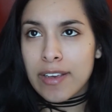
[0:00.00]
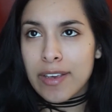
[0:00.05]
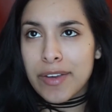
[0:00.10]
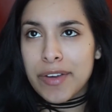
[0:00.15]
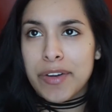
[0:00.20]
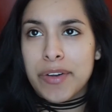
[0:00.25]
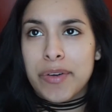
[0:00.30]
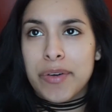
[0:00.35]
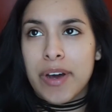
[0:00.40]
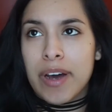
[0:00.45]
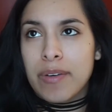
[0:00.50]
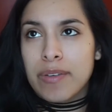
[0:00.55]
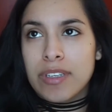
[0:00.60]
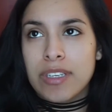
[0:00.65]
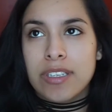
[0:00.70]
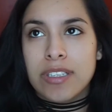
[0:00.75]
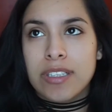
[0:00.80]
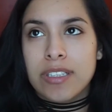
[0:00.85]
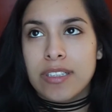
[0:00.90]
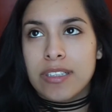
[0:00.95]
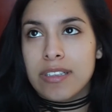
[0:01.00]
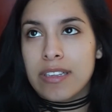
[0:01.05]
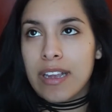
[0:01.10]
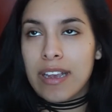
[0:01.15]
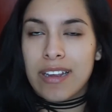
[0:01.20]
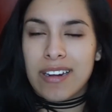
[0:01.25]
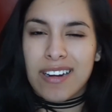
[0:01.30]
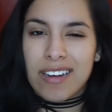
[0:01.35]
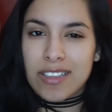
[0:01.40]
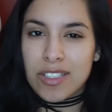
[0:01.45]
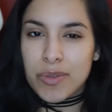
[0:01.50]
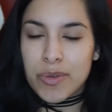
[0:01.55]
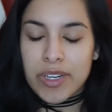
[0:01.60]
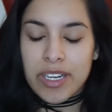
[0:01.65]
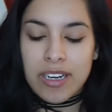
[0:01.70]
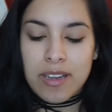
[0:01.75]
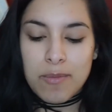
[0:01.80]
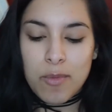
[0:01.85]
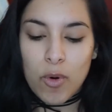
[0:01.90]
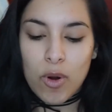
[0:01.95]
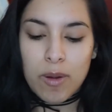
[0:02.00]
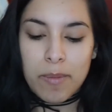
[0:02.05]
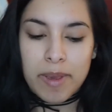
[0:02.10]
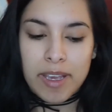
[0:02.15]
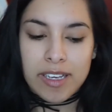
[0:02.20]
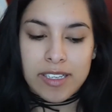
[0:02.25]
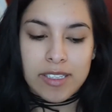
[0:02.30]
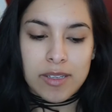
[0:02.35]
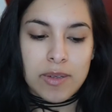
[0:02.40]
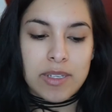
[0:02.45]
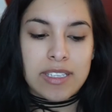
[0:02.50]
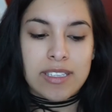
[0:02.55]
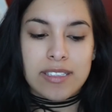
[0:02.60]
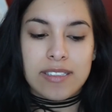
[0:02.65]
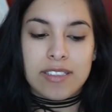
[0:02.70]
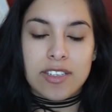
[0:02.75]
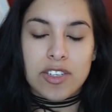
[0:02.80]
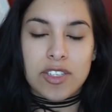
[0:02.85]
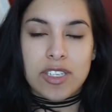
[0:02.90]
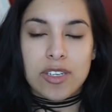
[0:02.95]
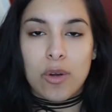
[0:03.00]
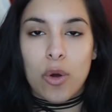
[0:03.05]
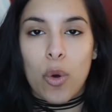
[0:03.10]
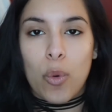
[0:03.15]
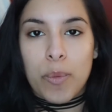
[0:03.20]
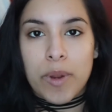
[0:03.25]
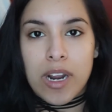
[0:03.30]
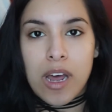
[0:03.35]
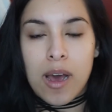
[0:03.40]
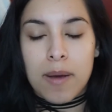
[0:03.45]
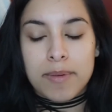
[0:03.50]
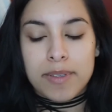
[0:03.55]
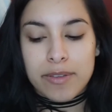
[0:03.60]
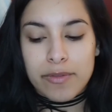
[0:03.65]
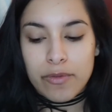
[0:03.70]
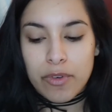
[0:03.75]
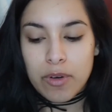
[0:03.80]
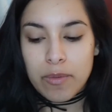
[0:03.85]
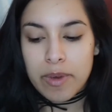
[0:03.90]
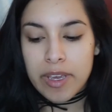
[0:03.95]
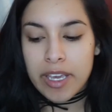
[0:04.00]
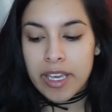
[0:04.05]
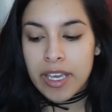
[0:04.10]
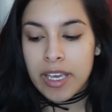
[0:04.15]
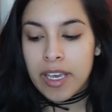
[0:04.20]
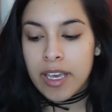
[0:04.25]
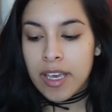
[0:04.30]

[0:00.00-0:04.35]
you know, I would just like not do it anymore because it was just an open option for me.